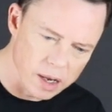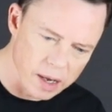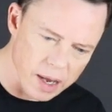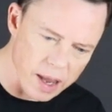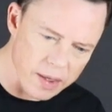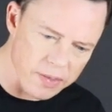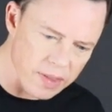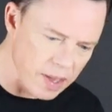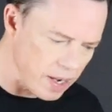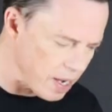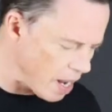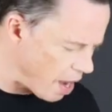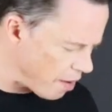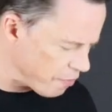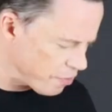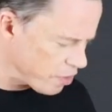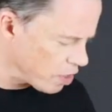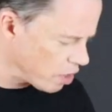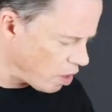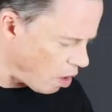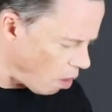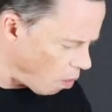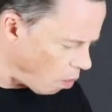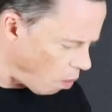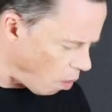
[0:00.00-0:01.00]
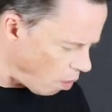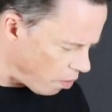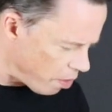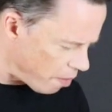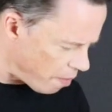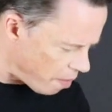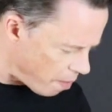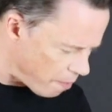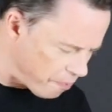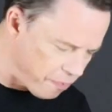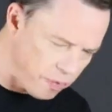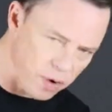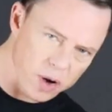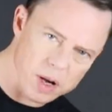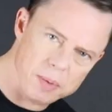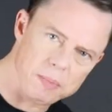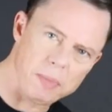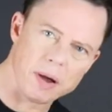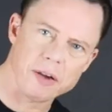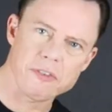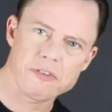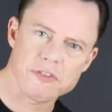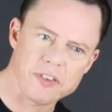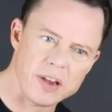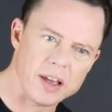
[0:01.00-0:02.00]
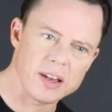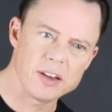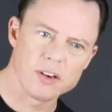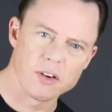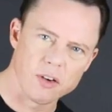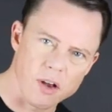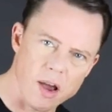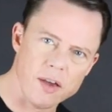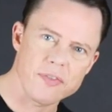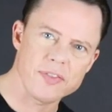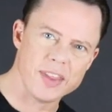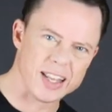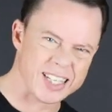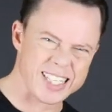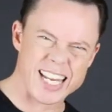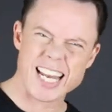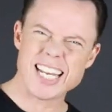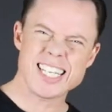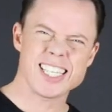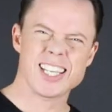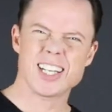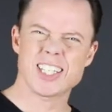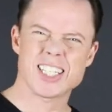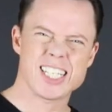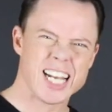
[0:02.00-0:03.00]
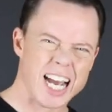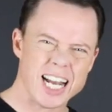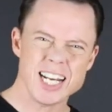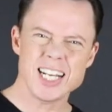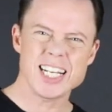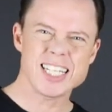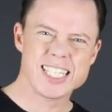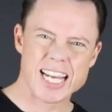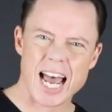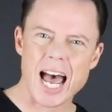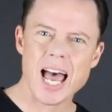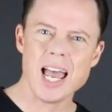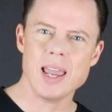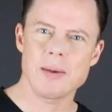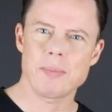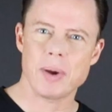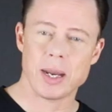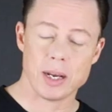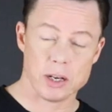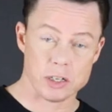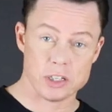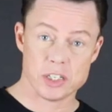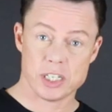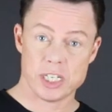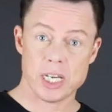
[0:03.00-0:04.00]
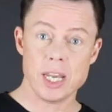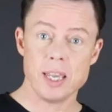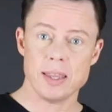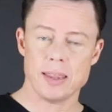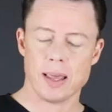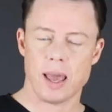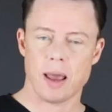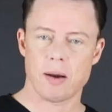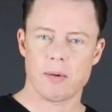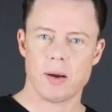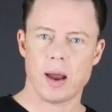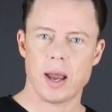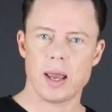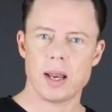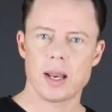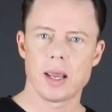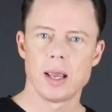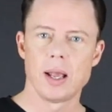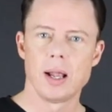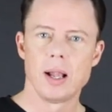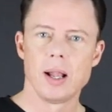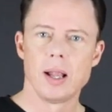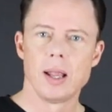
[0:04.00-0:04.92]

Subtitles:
And then have to go all the, putting my, and learn, that takes a ton of time. I could see that, right?